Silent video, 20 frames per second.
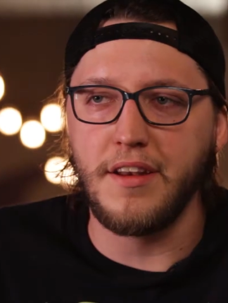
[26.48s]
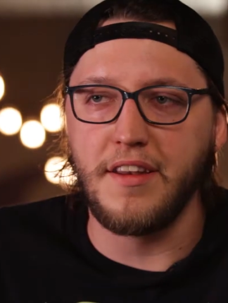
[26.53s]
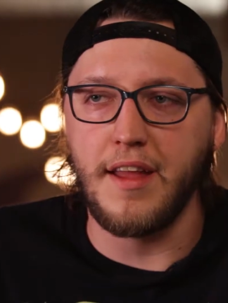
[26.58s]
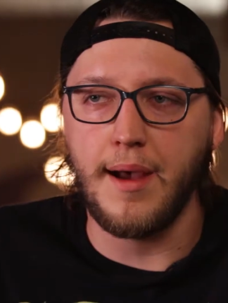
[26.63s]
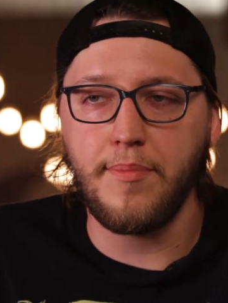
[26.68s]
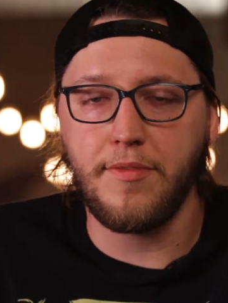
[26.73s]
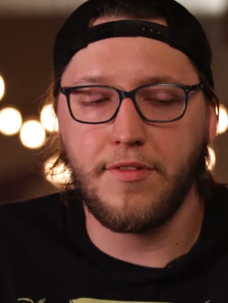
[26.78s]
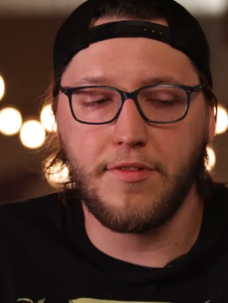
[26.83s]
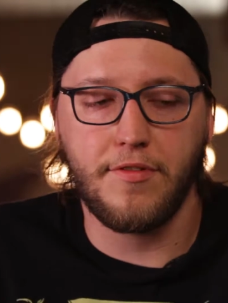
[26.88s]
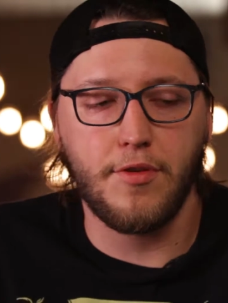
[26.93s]
in
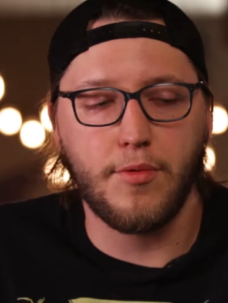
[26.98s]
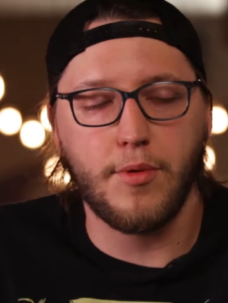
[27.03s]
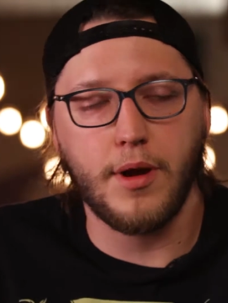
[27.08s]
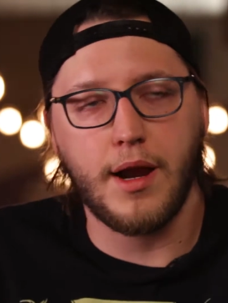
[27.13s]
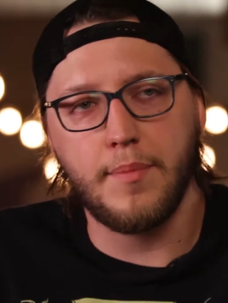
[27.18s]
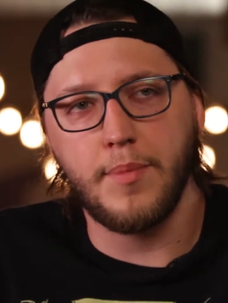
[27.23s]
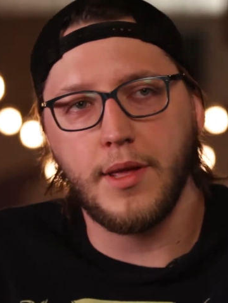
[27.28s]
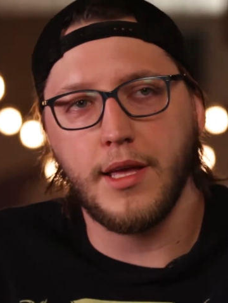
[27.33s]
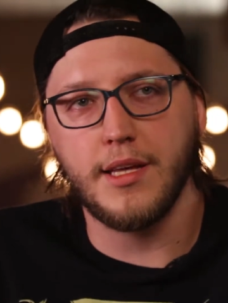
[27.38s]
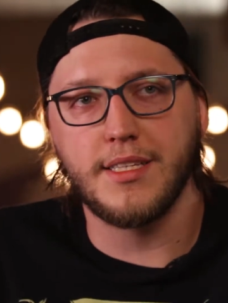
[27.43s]
depth to what
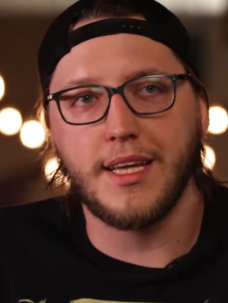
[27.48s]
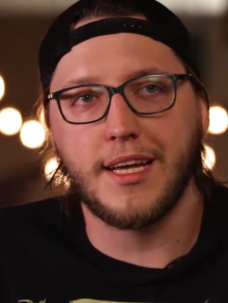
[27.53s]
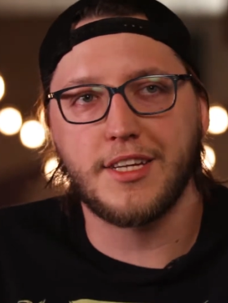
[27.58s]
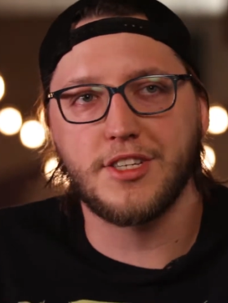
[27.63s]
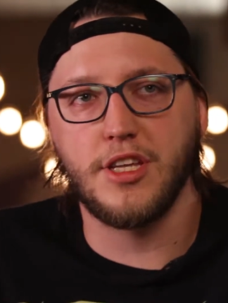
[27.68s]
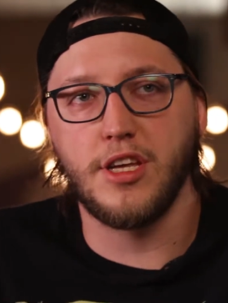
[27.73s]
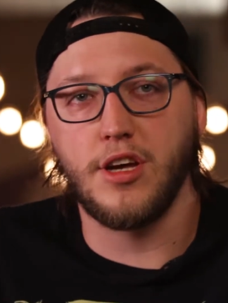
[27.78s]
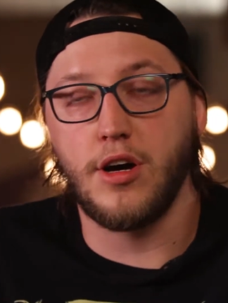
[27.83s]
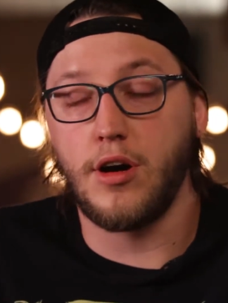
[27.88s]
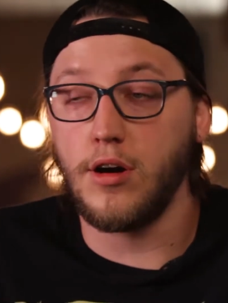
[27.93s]
IPAs
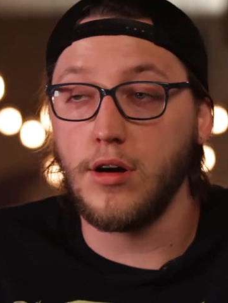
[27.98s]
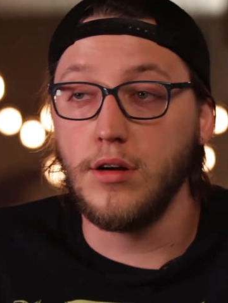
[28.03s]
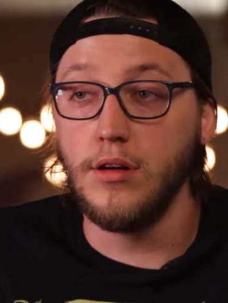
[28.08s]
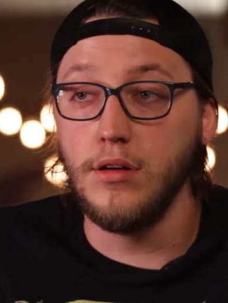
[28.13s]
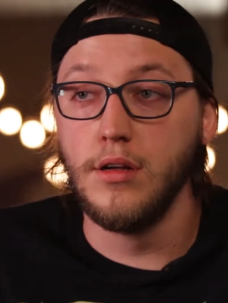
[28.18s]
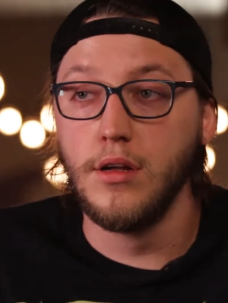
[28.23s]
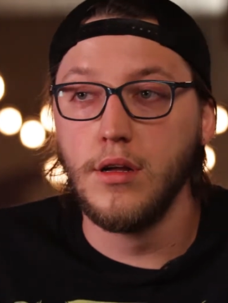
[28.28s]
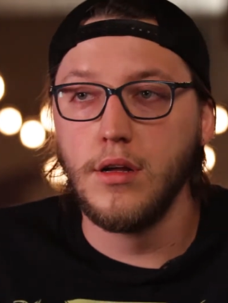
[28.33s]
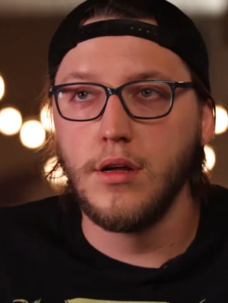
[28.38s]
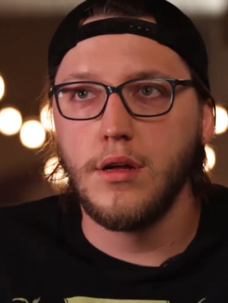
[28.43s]
actually are.
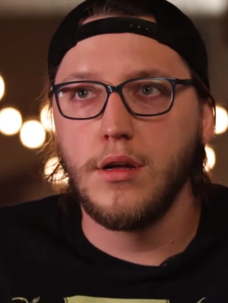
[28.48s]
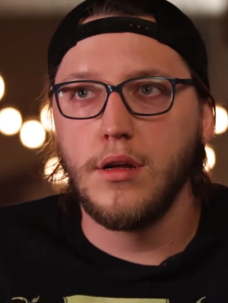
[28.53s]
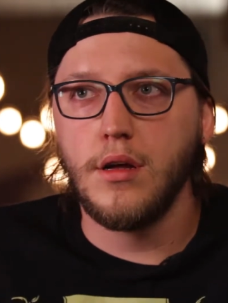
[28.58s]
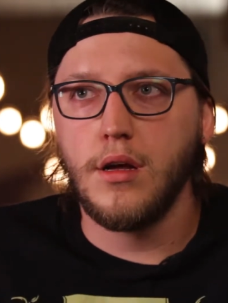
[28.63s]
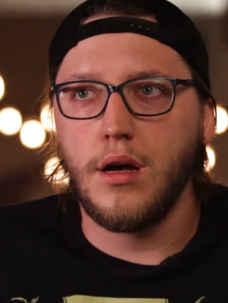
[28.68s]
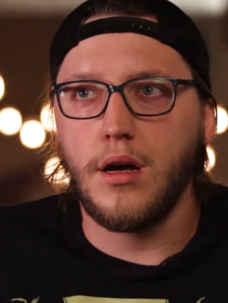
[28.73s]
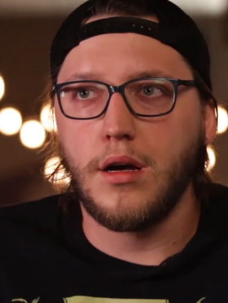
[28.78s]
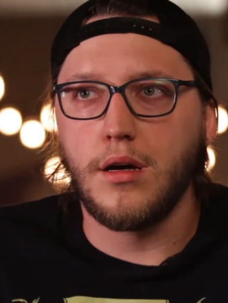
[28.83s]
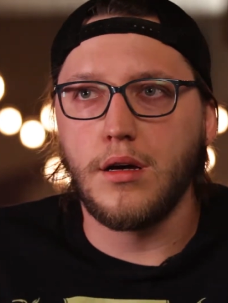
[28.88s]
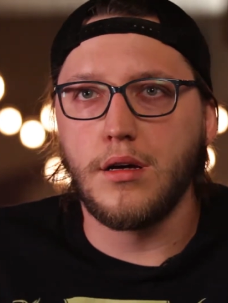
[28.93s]

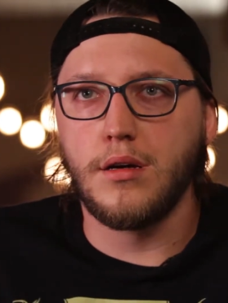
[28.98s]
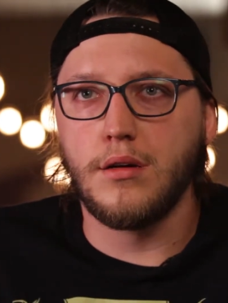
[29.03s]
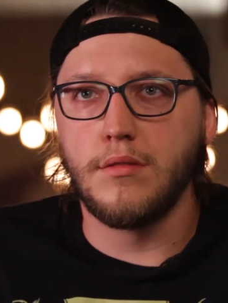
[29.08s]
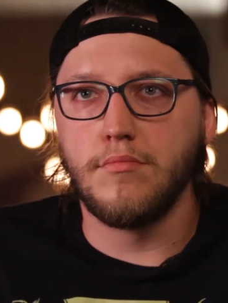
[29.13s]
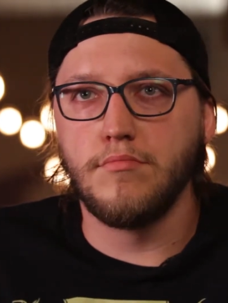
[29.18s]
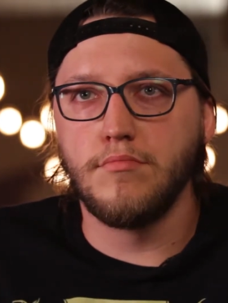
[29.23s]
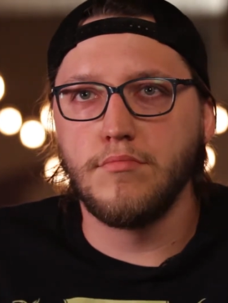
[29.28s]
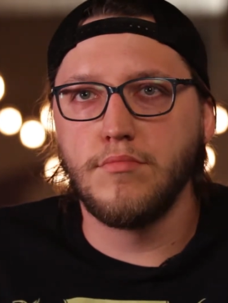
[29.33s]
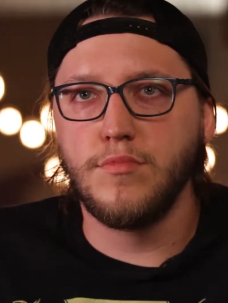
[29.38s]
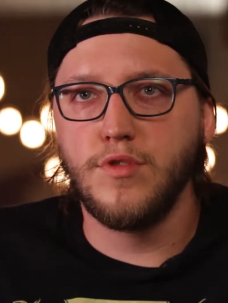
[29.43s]

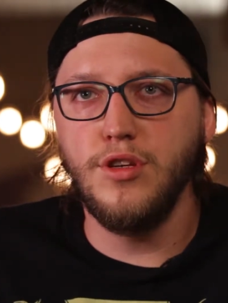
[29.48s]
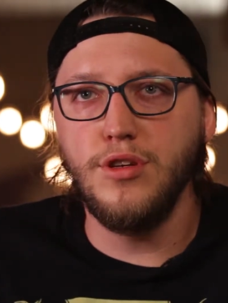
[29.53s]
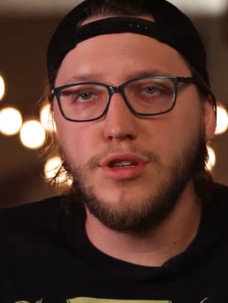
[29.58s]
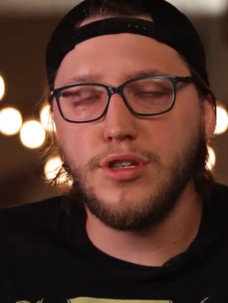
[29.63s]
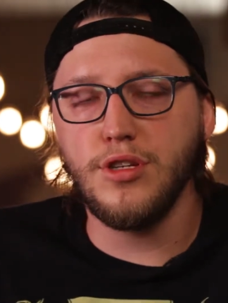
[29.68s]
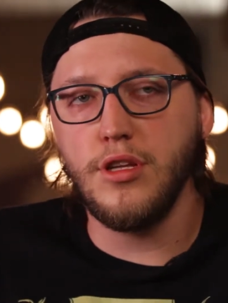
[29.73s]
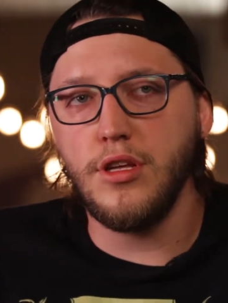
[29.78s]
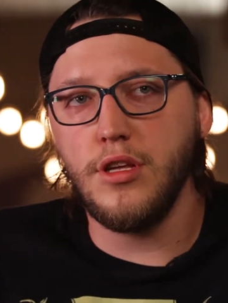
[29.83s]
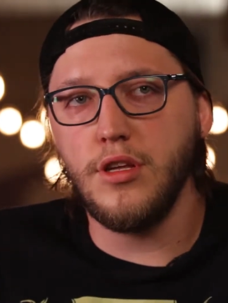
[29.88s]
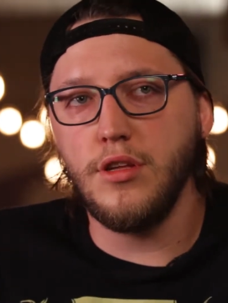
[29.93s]
Um,
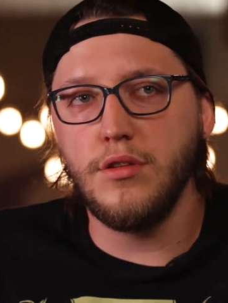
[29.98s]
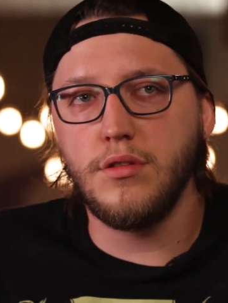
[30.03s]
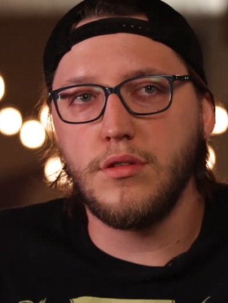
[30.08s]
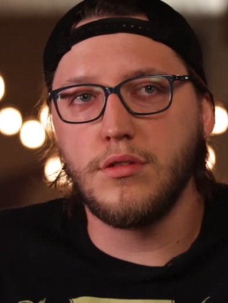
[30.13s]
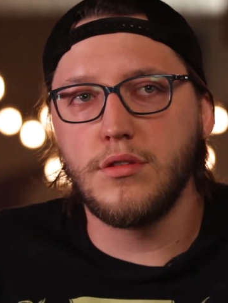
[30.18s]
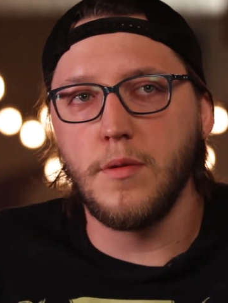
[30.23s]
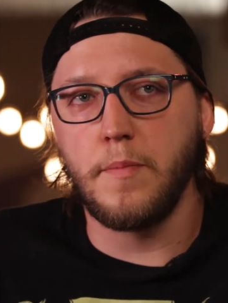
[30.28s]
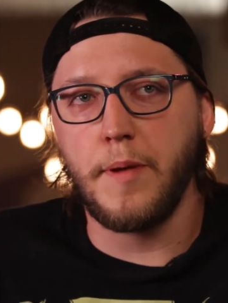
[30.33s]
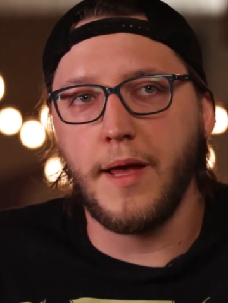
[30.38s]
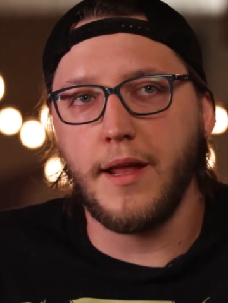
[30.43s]
usually,
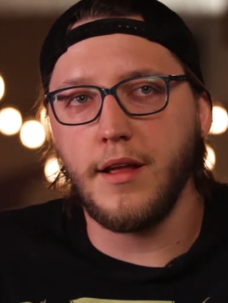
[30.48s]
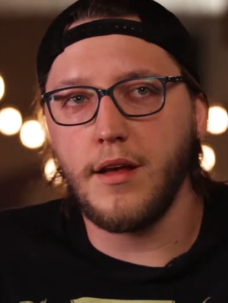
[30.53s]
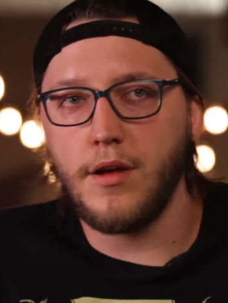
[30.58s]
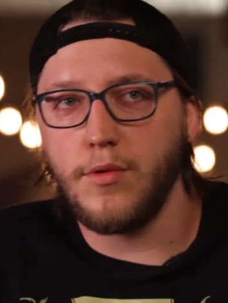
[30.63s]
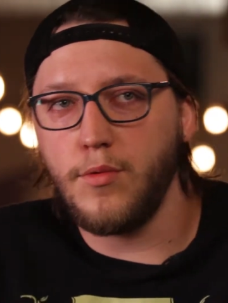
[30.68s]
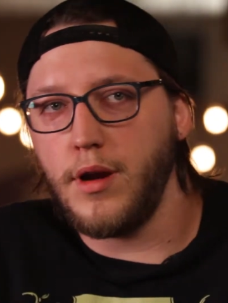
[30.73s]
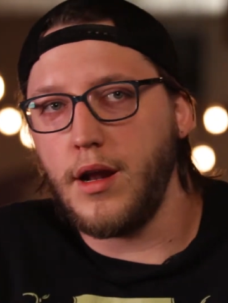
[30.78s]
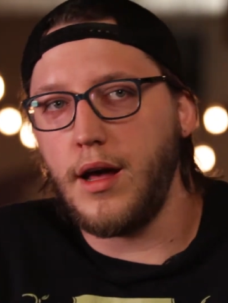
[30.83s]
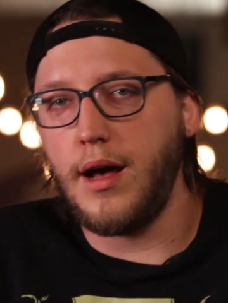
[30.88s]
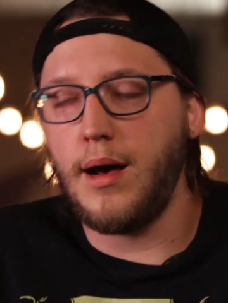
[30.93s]
depending
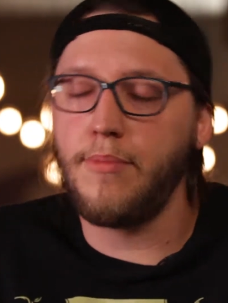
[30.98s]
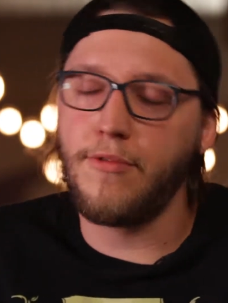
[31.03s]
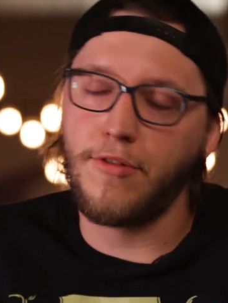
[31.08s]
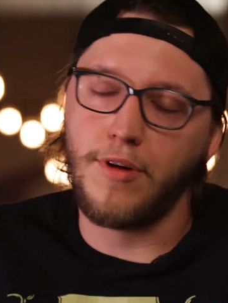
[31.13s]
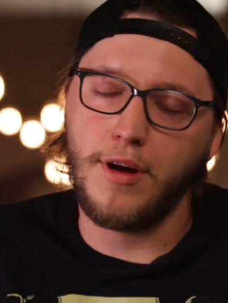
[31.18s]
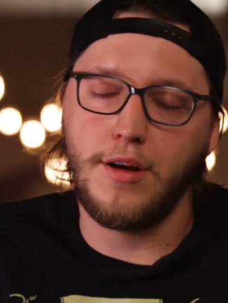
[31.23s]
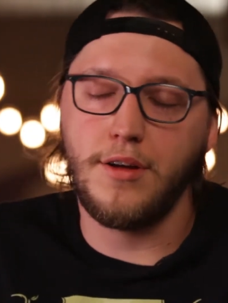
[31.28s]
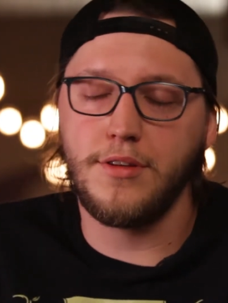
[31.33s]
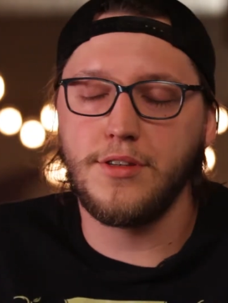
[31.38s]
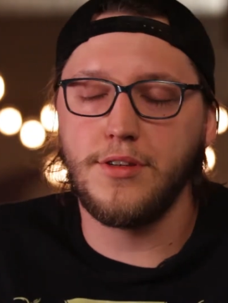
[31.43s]
on what hop
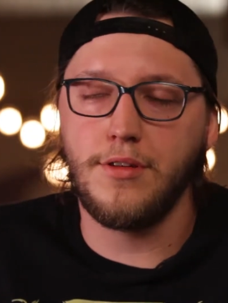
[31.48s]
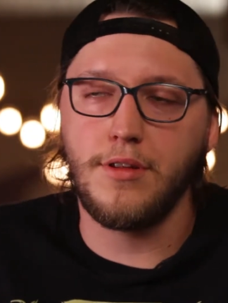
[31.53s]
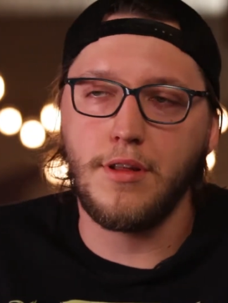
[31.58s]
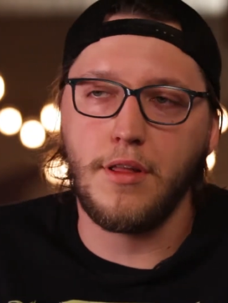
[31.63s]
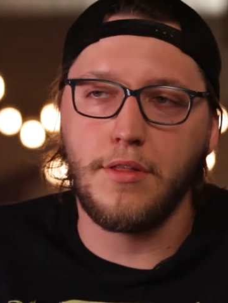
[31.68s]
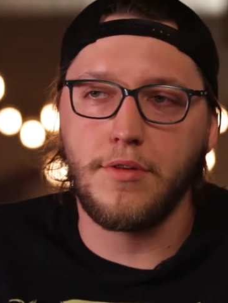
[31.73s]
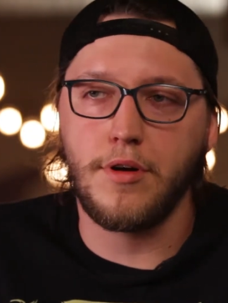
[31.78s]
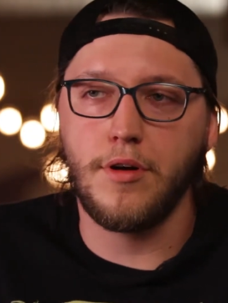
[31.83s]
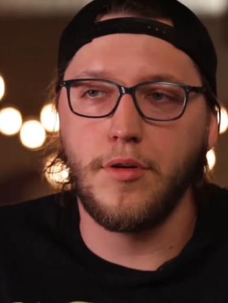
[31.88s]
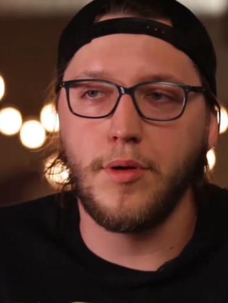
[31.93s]
variety
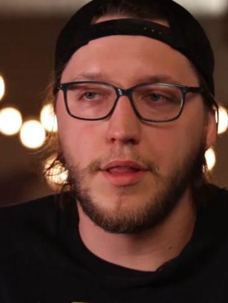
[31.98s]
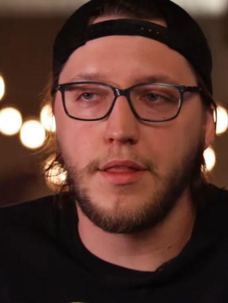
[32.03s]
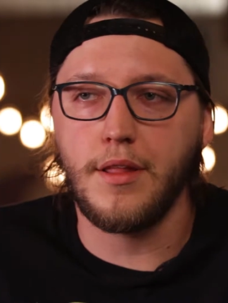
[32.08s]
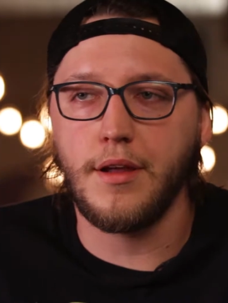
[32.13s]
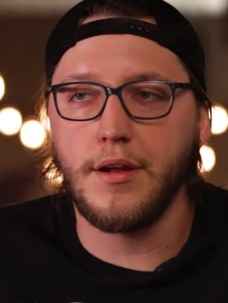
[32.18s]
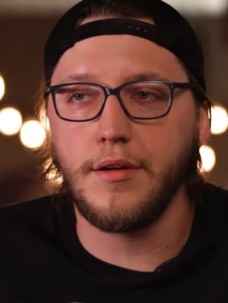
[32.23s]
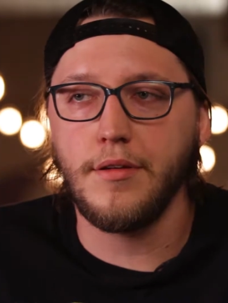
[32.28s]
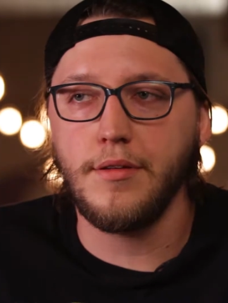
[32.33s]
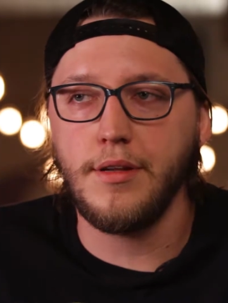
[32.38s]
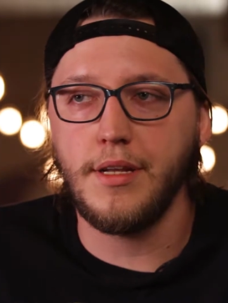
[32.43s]
they throw in
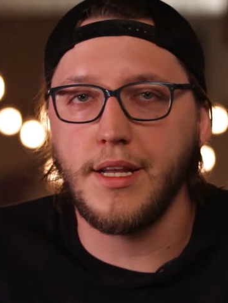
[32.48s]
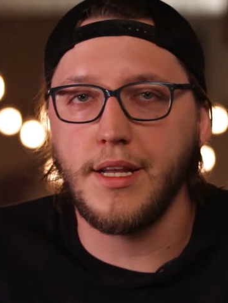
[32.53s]
there,